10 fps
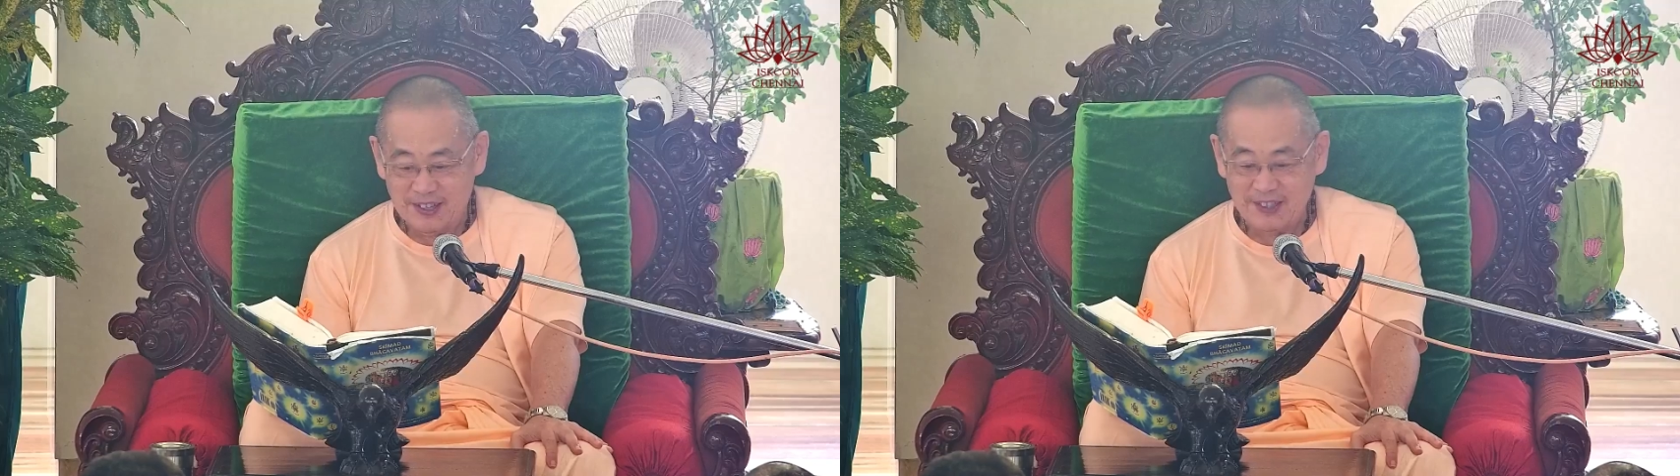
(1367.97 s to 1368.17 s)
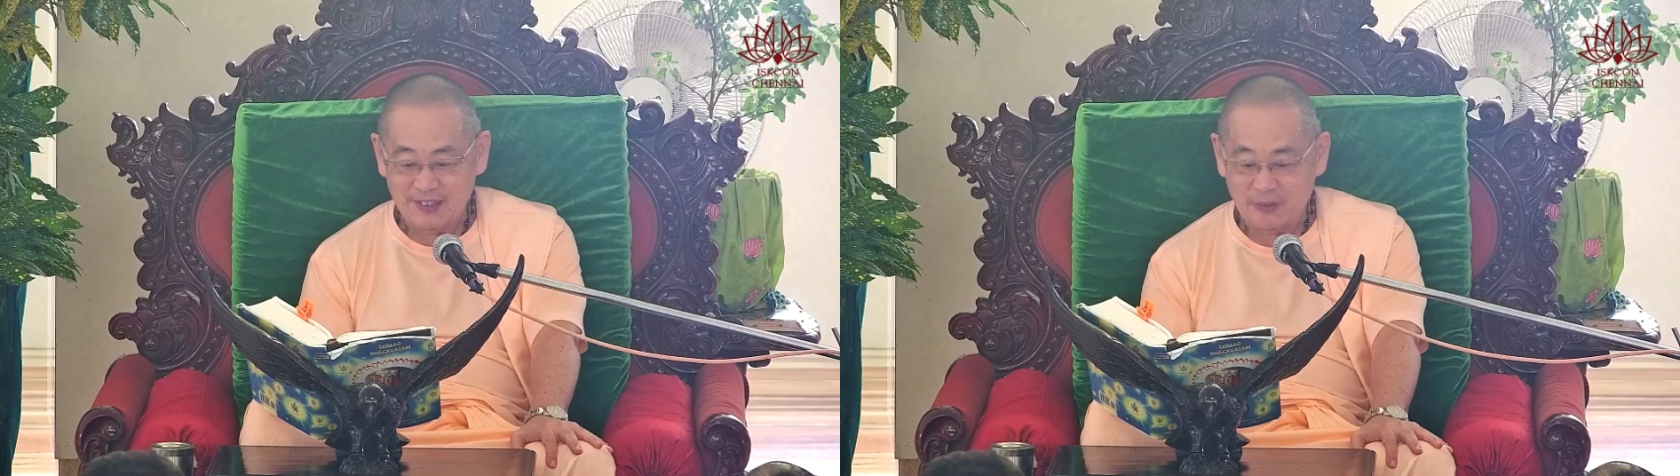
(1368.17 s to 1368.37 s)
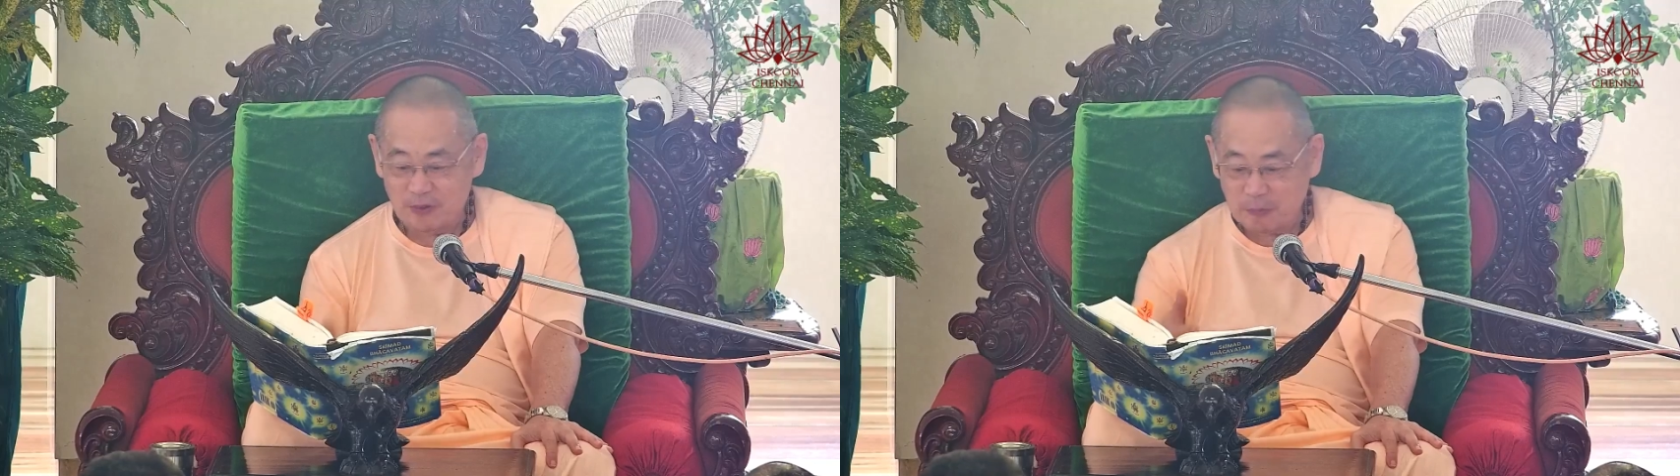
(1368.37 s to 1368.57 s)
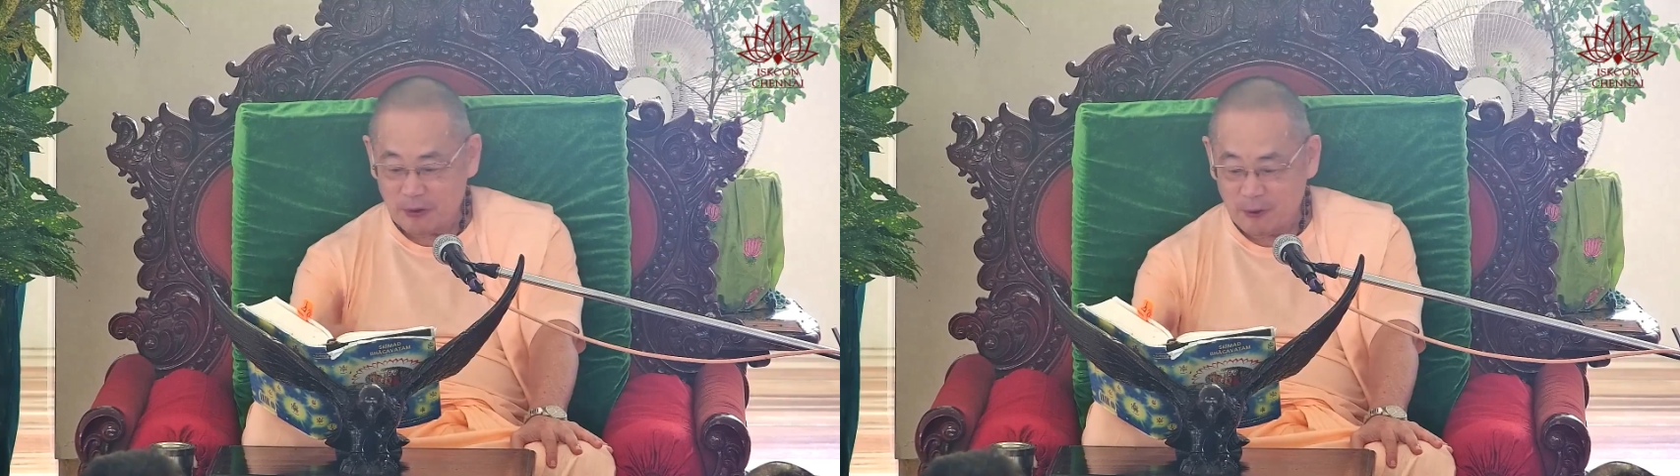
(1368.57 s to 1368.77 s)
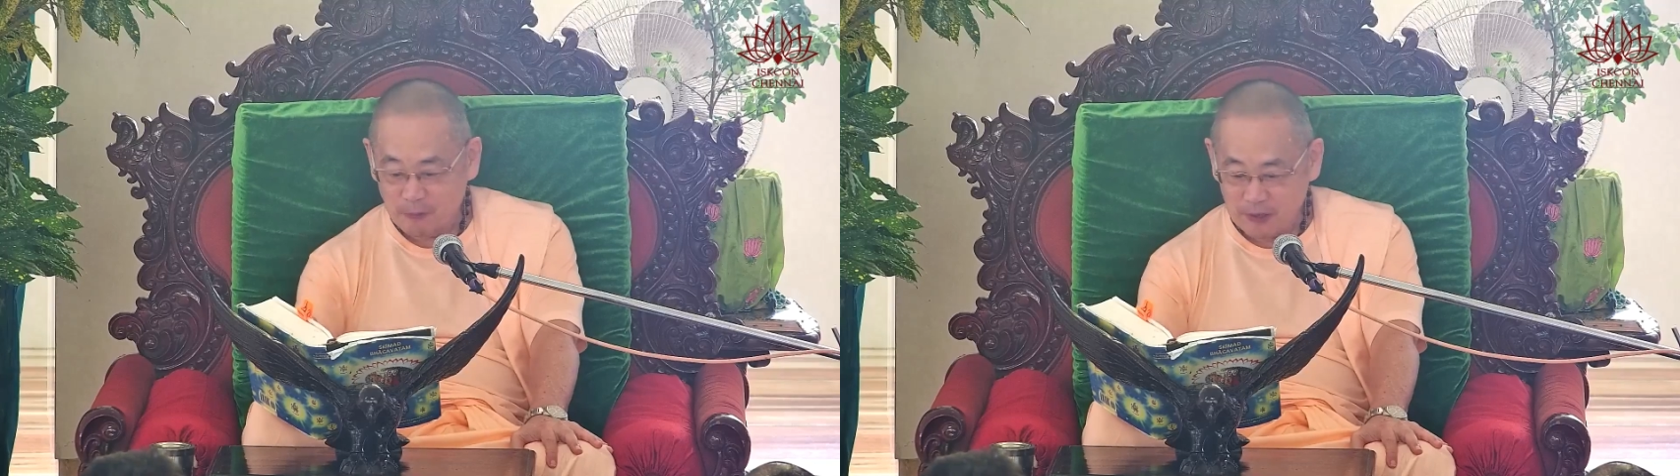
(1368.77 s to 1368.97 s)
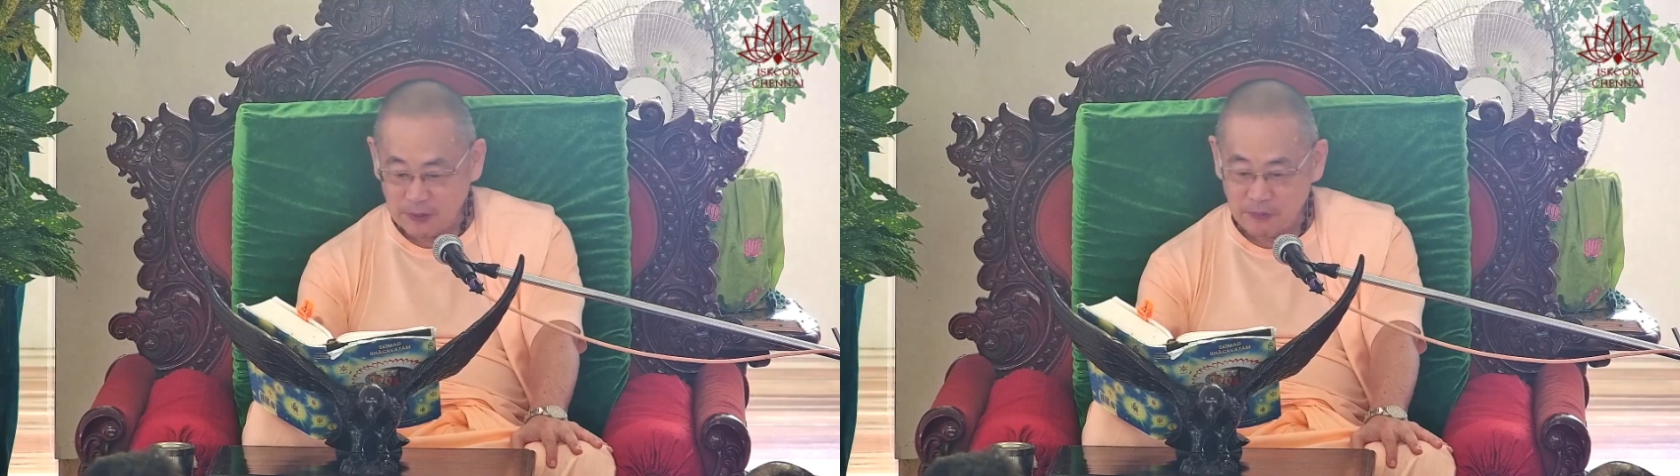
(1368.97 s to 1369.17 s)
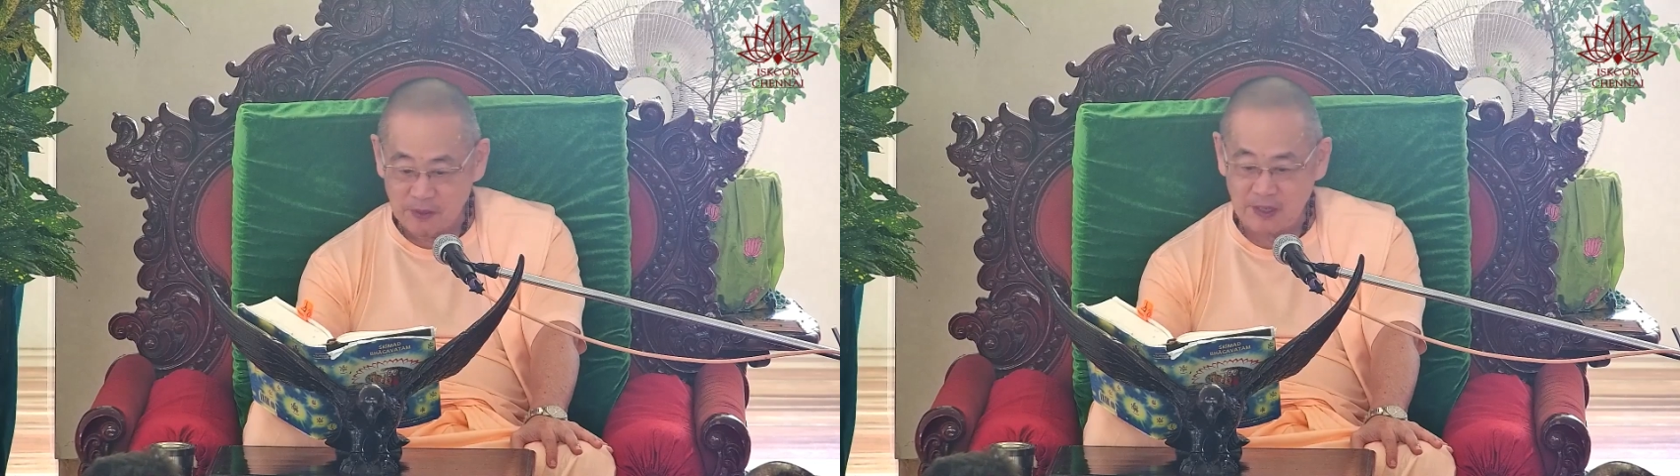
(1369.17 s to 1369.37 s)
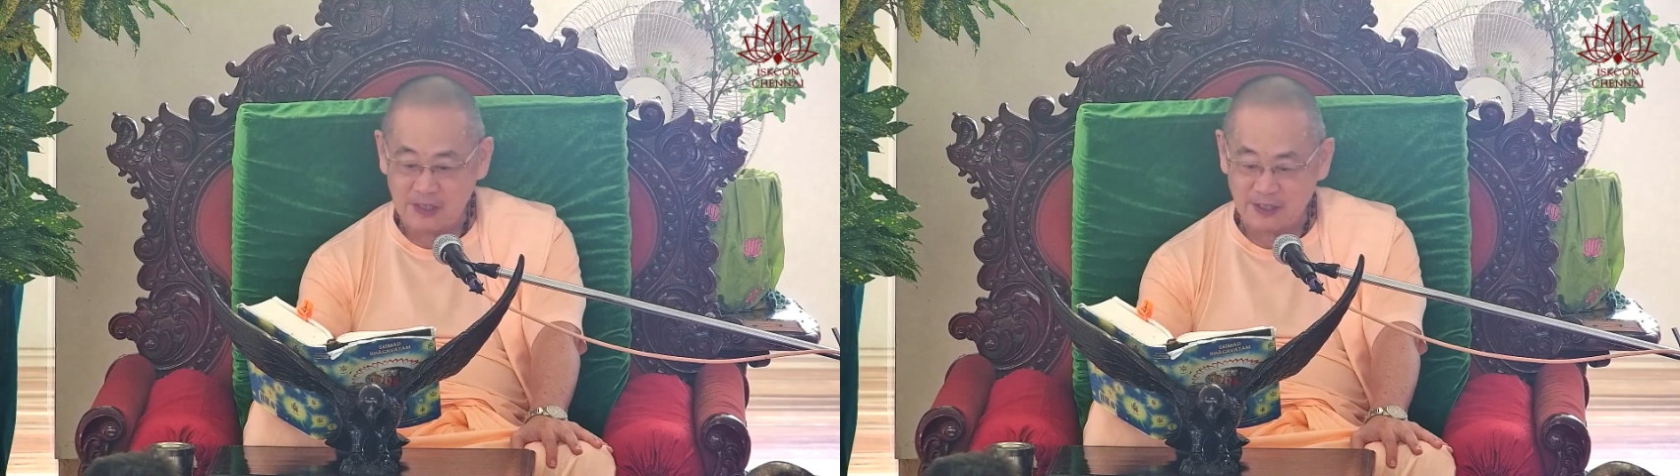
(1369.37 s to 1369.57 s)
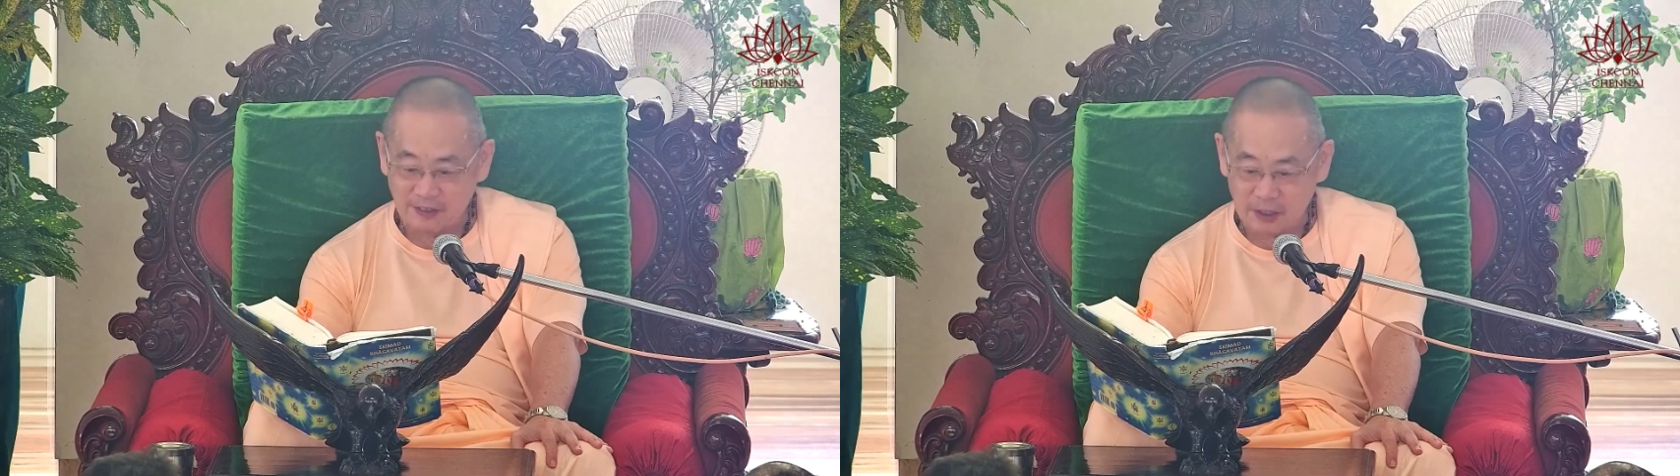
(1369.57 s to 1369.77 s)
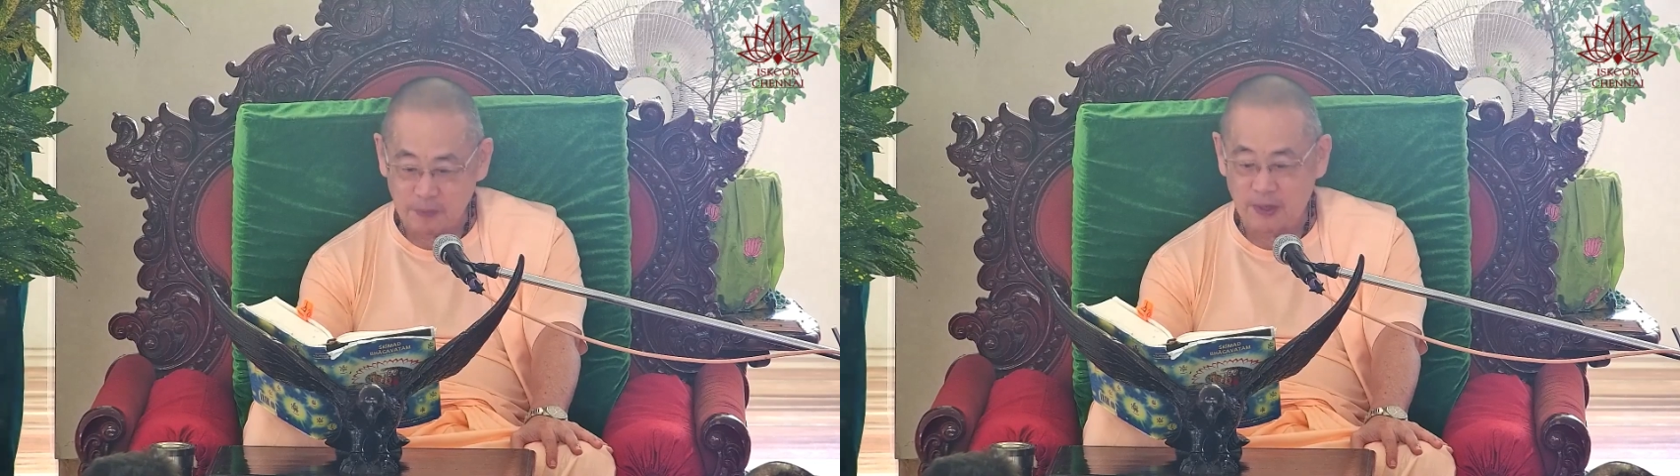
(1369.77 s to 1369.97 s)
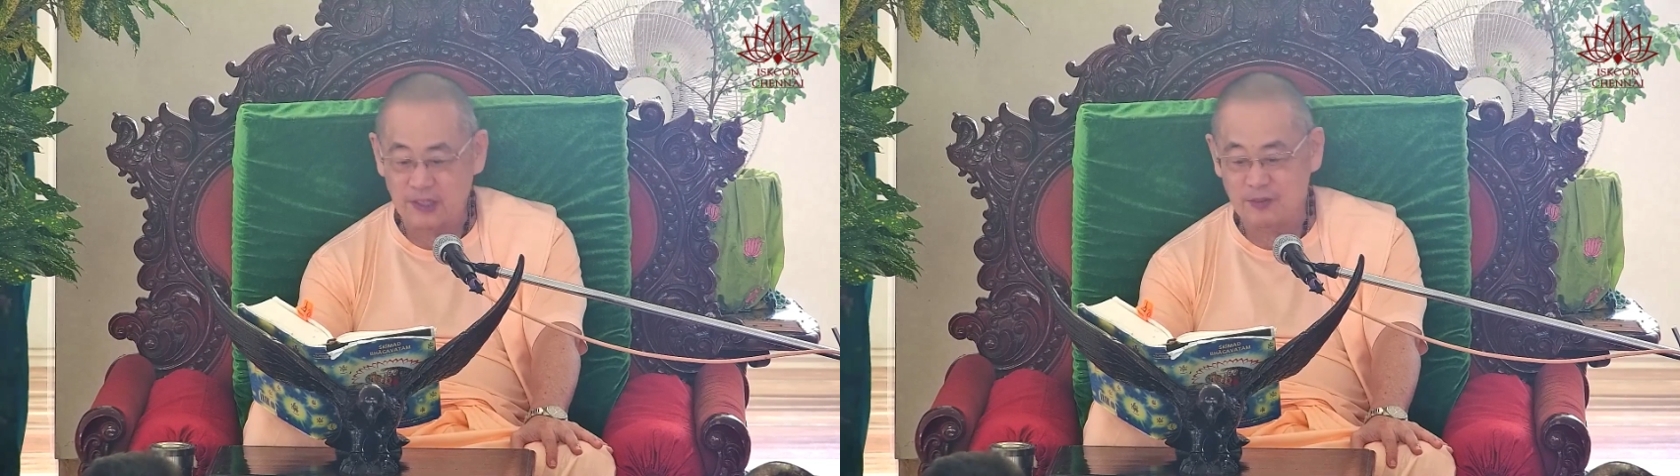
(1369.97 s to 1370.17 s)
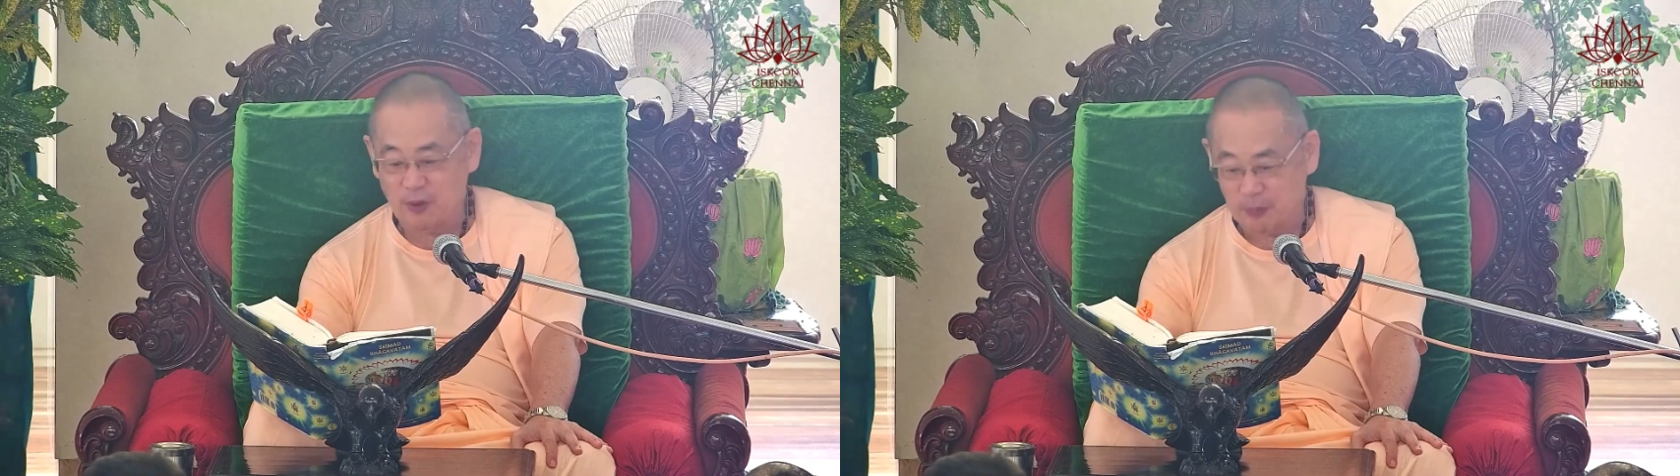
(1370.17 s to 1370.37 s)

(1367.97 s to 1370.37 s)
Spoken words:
So even with Prabhupada's book, as clear as possible,